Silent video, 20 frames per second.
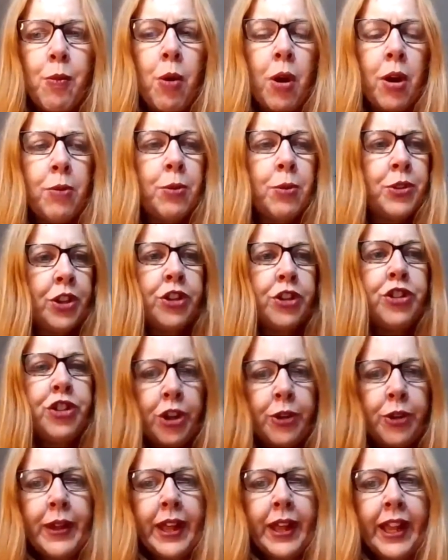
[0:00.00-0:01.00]
What was I
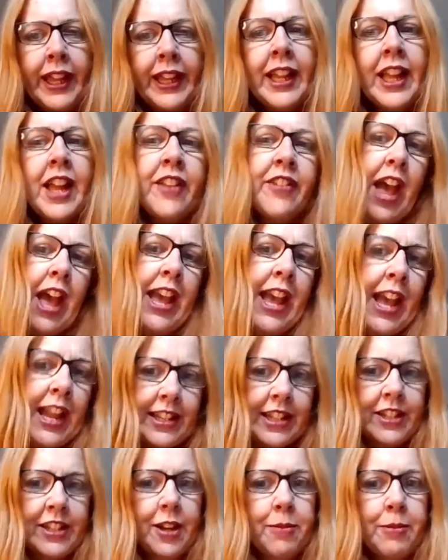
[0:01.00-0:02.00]
doing that I
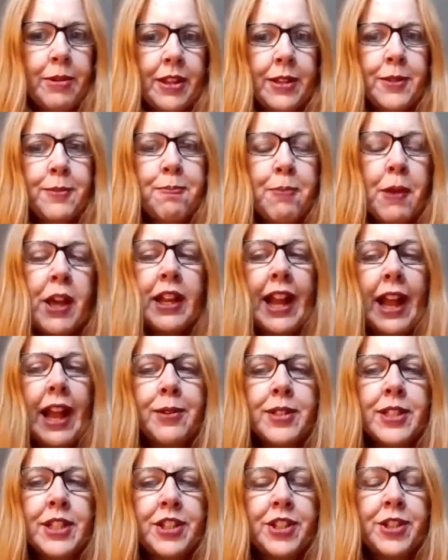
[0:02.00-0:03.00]
ended up with this
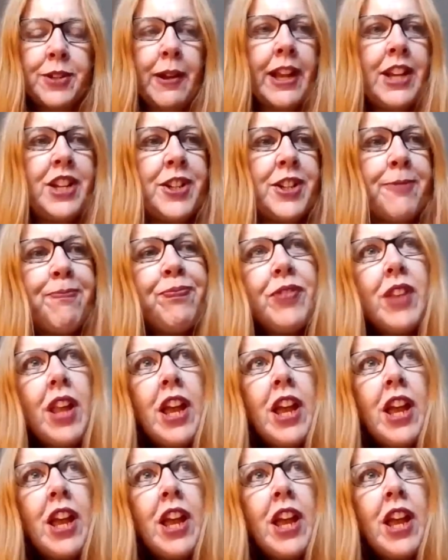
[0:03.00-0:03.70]
burnout situation?